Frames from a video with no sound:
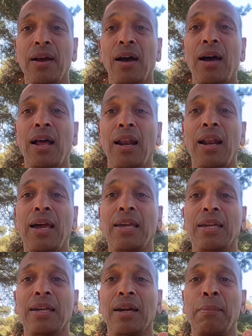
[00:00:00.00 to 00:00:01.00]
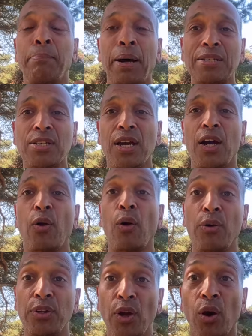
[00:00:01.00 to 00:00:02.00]
Like butter
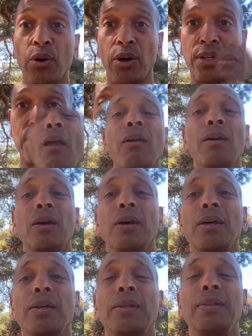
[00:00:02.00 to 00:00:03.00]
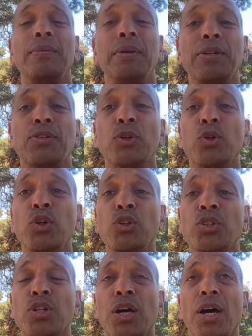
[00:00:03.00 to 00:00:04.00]
or yogurt, and it's good
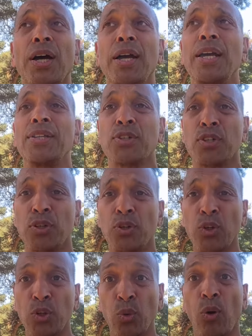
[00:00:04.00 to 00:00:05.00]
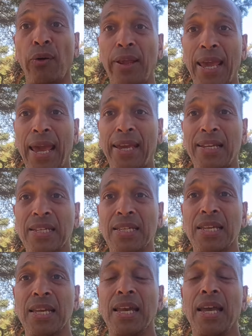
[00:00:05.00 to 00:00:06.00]
quality
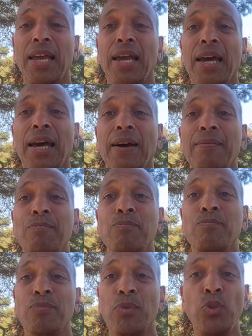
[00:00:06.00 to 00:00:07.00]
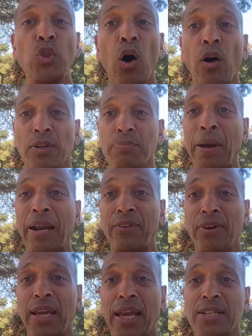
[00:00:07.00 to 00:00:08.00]
eggs, not
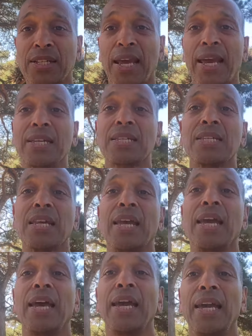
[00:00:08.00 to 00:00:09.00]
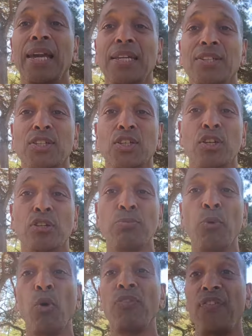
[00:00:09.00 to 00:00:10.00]
battery caged eggs. It's
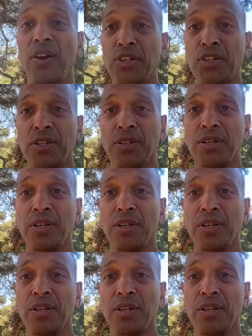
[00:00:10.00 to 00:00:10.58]
small fish